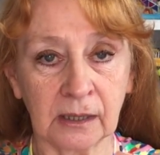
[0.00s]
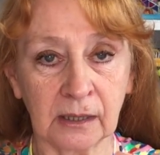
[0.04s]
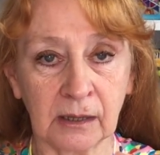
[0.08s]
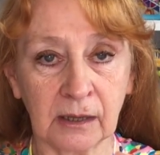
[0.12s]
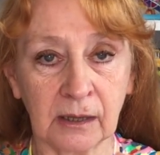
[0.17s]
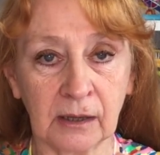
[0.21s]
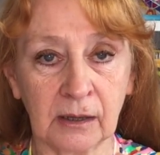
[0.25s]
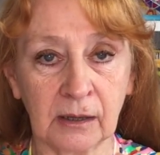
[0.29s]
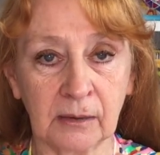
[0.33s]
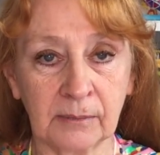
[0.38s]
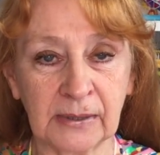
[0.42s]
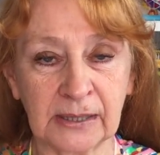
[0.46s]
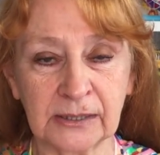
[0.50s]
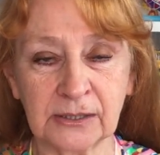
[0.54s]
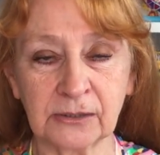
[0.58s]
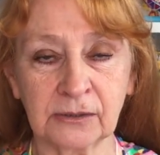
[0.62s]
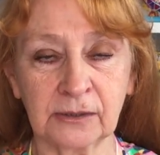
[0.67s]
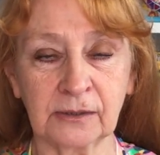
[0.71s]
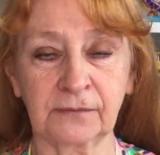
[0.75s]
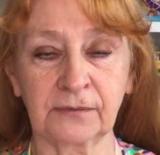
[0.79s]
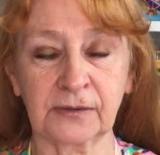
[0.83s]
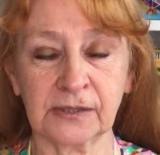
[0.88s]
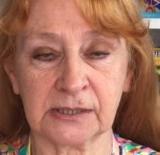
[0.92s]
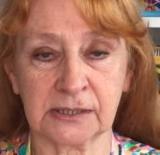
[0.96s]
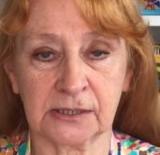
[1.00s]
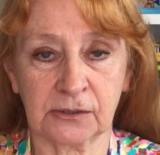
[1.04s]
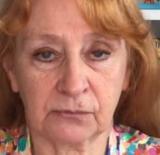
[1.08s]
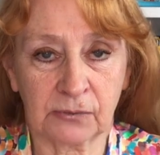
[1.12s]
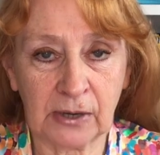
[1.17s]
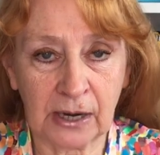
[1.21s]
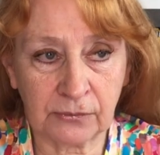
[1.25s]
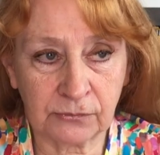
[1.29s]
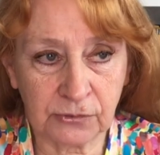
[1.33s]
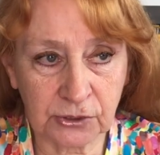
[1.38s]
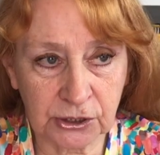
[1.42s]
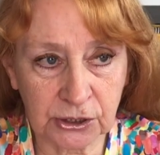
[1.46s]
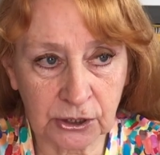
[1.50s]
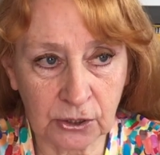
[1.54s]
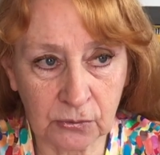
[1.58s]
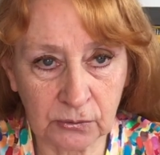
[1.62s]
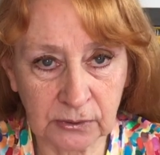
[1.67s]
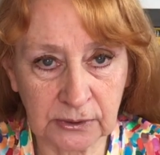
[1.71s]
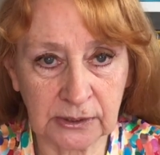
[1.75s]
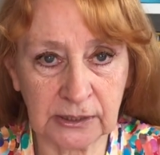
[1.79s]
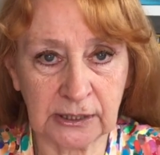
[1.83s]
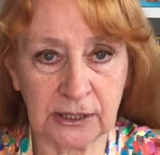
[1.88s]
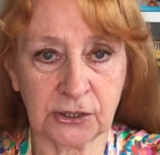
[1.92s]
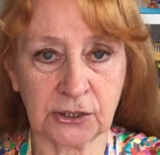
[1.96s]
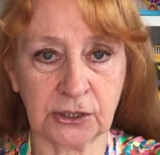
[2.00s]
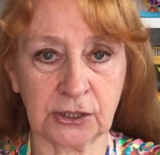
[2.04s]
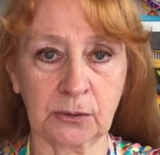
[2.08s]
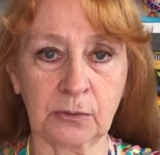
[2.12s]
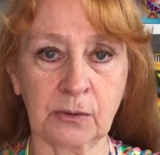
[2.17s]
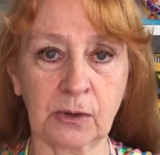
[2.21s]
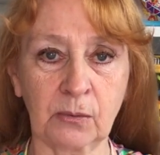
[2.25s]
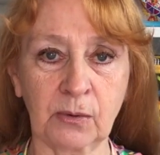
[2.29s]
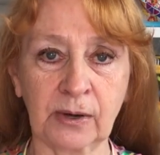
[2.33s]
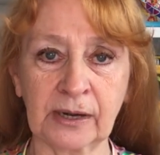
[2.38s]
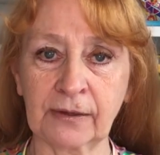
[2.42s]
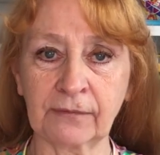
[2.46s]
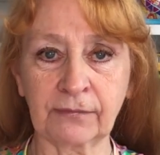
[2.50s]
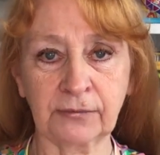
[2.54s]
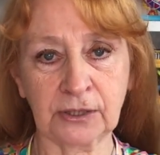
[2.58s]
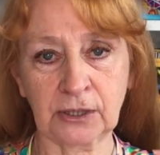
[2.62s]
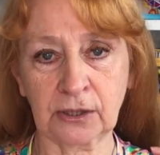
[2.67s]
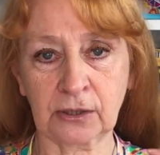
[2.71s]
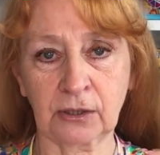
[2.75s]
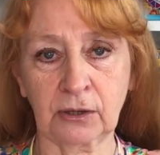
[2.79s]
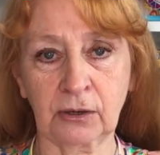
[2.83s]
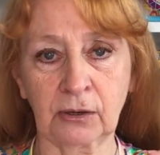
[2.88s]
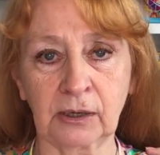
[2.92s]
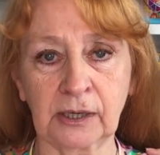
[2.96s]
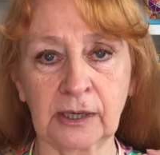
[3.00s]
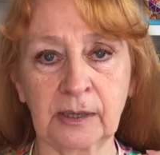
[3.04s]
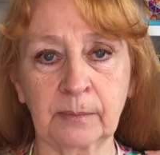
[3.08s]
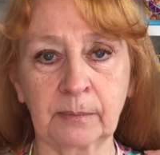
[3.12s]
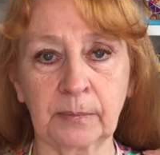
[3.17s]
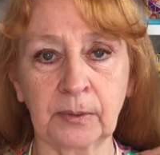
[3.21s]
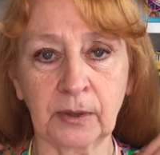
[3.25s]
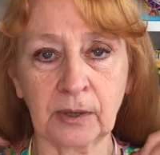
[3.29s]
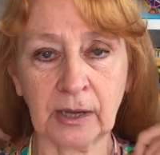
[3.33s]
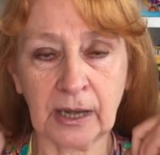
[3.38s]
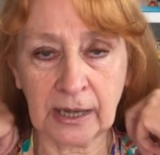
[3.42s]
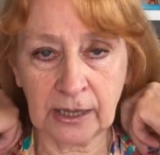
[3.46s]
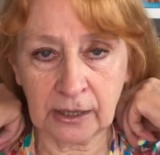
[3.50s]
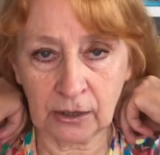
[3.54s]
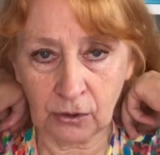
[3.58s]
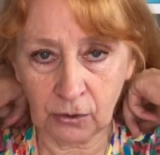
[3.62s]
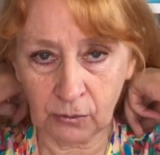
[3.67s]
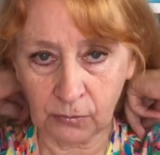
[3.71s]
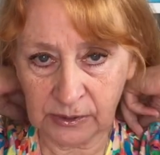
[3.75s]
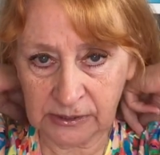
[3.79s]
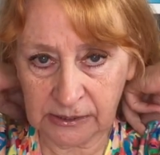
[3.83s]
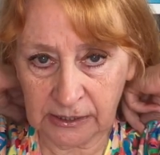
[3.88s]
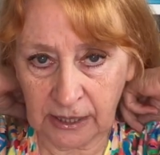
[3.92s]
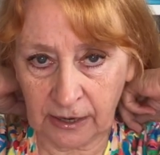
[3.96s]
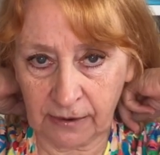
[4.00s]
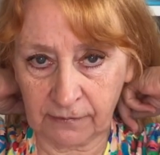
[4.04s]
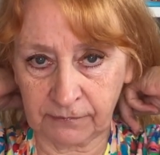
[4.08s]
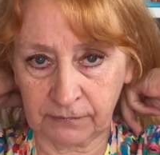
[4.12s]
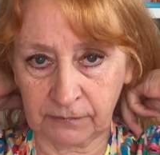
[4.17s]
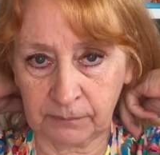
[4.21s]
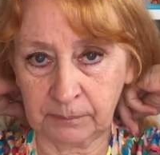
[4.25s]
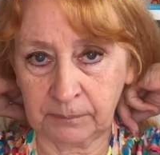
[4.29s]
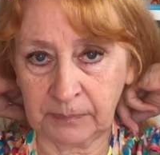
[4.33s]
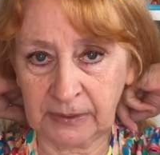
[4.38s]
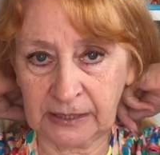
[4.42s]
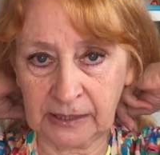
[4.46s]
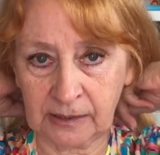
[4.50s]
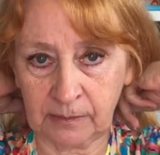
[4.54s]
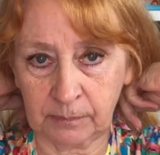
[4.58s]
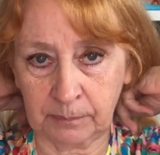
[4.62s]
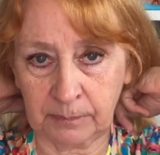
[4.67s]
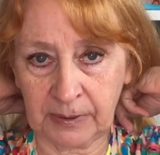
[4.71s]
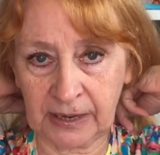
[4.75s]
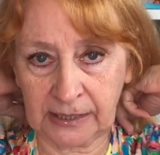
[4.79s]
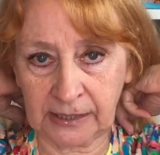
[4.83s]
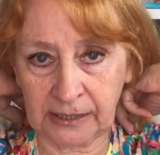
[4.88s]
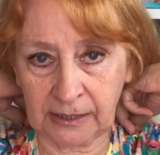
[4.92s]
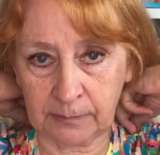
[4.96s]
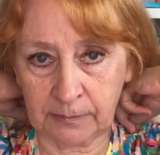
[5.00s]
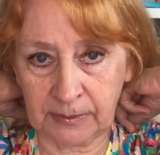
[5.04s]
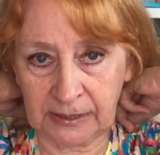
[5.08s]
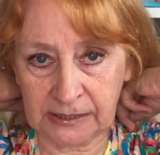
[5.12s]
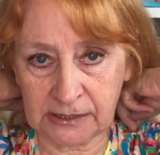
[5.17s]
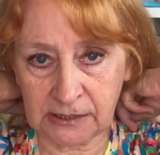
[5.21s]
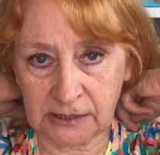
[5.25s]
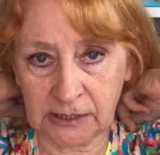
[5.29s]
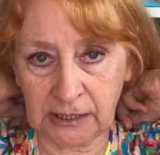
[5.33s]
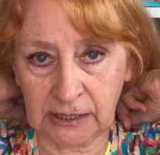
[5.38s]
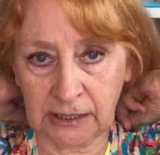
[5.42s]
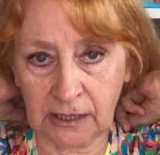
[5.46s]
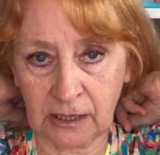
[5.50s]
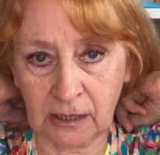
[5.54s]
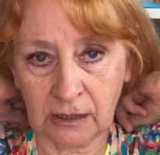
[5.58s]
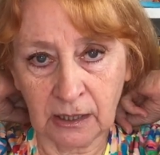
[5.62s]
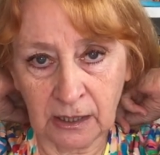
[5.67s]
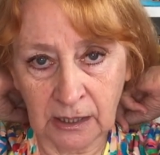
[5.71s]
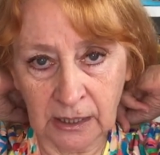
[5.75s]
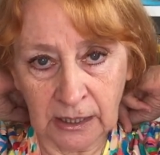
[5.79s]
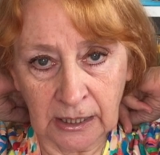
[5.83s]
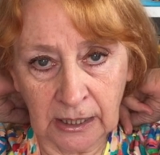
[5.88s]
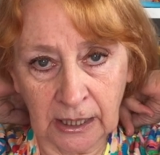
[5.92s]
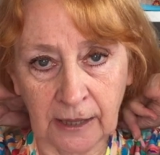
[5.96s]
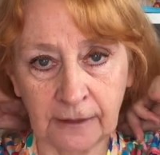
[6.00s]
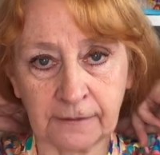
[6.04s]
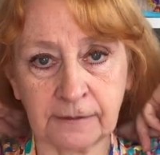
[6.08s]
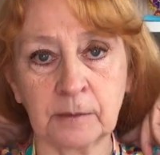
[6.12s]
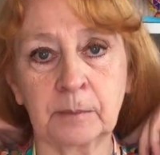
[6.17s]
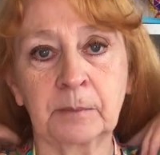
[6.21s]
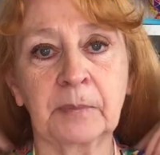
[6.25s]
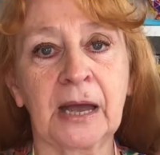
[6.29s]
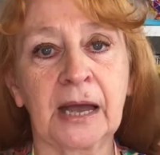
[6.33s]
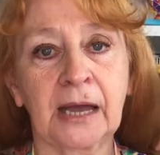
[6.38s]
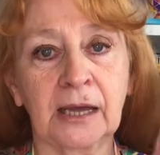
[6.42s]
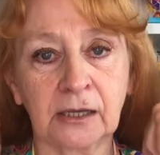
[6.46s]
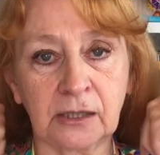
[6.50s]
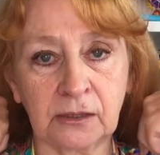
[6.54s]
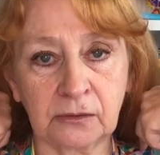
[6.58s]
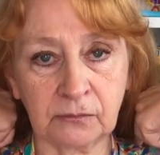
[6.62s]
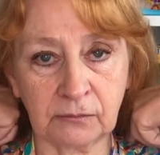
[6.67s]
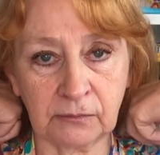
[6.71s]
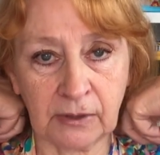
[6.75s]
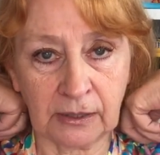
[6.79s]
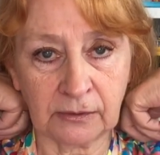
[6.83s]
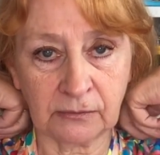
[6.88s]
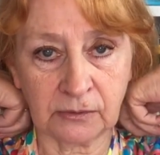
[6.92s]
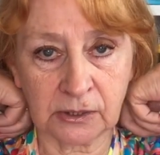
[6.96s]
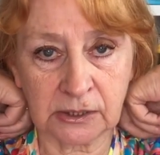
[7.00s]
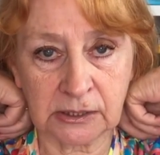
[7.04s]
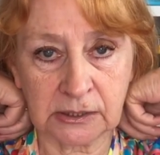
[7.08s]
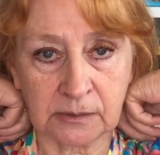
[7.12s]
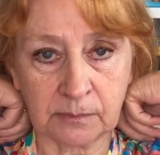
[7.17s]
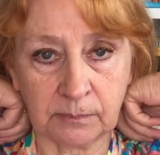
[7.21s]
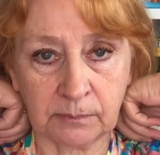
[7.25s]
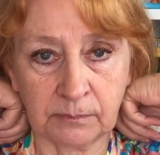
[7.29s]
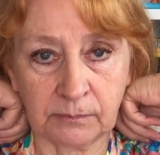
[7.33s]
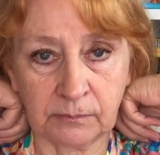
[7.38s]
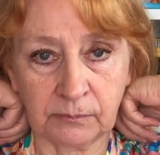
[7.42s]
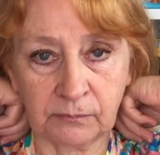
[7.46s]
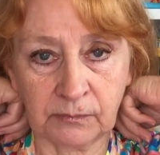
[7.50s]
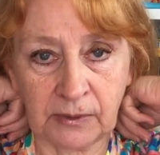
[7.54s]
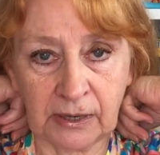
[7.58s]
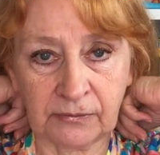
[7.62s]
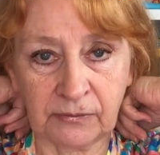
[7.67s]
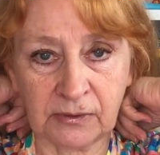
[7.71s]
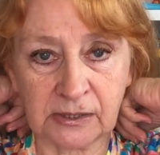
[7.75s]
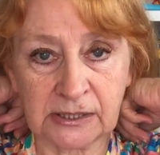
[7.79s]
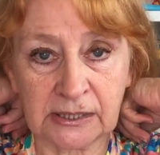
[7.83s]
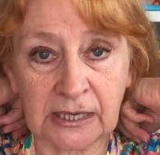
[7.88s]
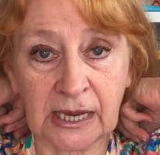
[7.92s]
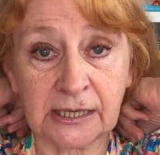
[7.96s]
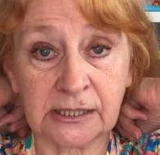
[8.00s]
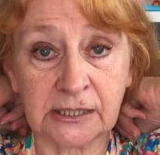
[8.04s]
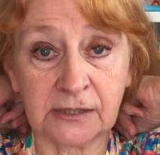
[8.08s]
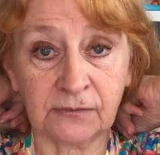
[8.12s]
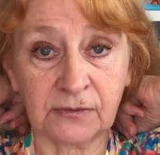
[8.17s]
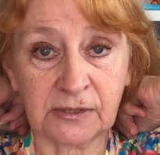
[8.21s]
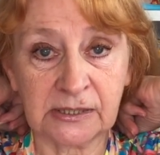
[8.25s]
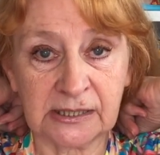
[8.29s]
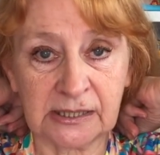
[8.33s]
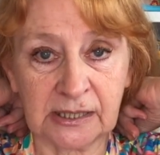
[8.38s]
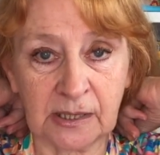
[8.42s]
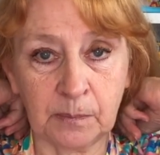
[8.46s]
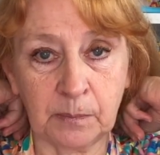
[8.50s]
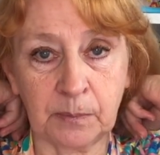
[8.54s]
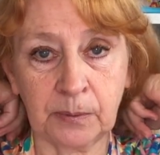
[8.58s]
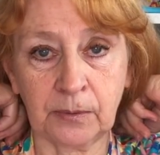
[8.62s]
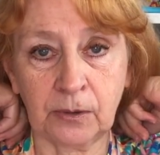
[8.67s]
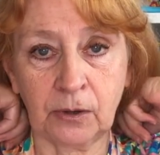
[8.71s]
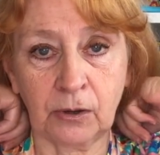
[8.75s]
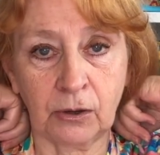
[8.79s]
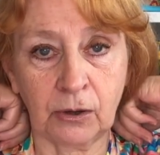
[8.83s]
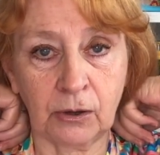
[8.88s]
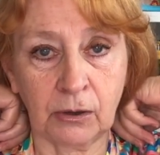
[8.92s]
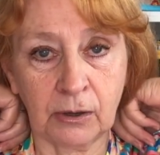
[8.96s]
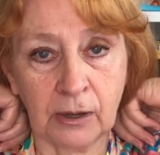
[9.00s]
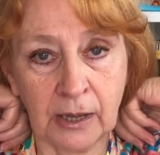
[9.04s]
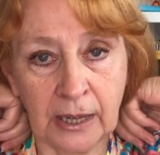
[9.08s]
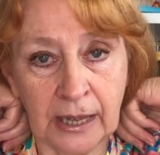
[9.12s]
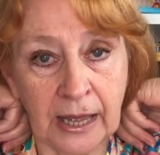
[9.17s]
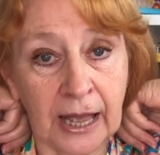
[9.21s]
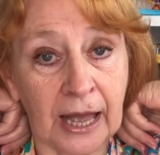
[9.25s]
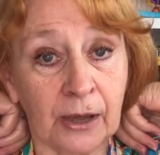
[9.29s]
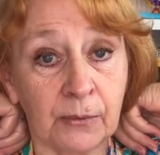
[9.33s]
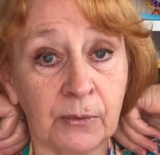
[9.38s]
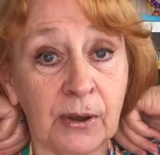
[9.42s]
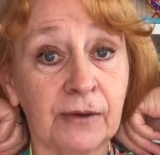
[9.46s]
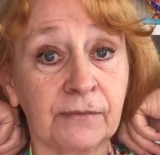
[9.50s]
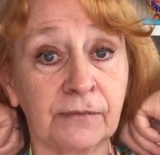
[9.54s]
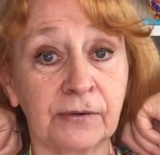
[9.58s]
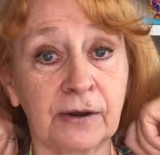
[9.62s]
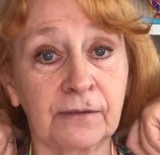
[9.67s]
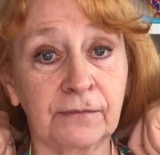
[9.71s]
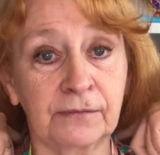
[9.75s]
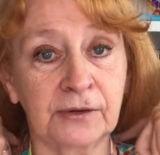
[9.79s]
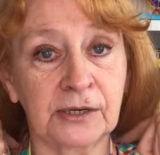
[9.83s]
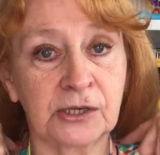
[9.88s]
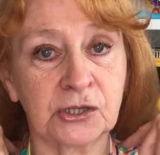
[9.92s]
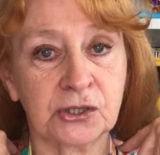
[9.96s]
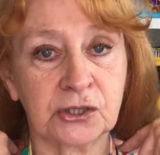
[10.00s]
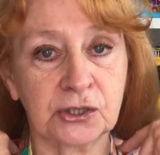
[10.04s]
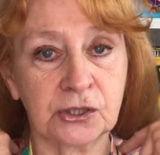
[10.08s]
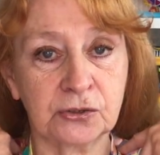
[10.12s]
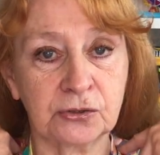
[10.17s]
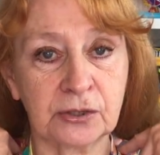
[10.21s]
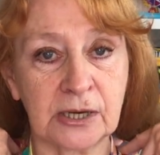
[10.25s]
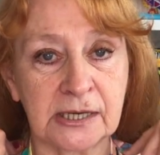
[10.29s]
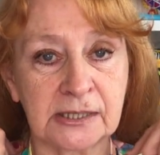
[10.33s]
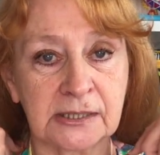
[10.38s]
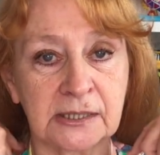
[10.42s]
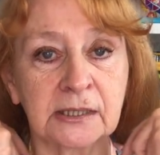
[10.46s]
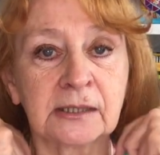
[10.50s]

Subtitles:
I don't know if it's the round-shouldered issue or whatever you call it, but I always have big baggy bits here at the back round the sides of a zip, or however I finish the dress,